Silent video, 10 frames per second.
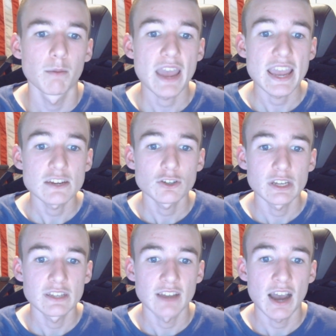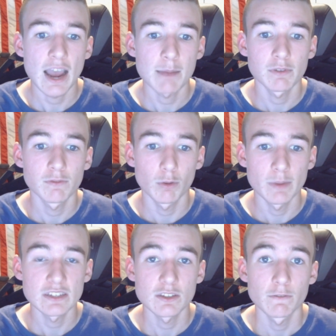H is high
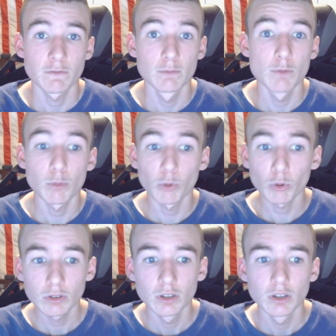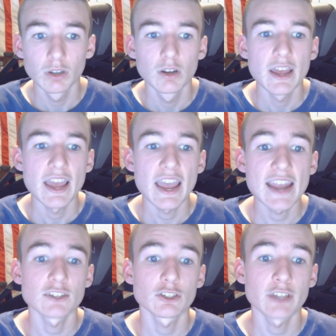performance for mobile.
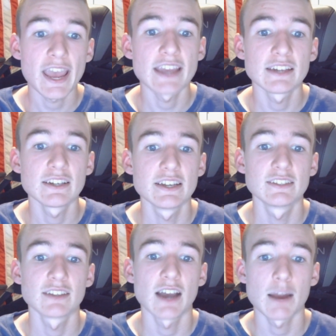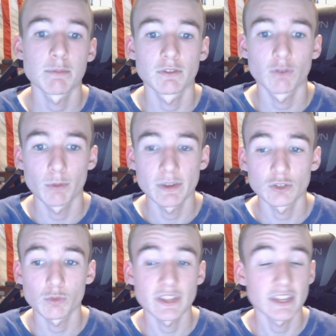HK is high performance
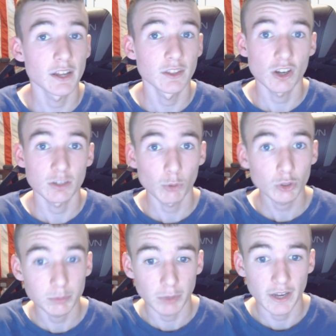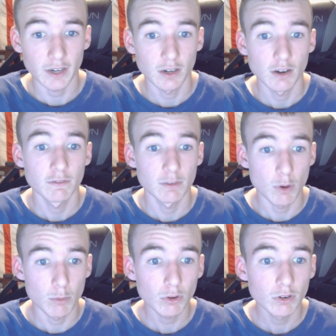with an unlocked multiplier for
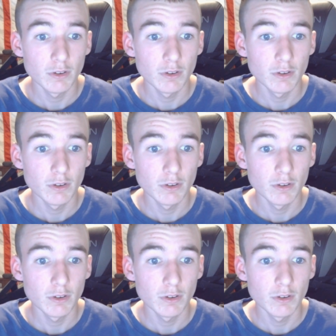mobile.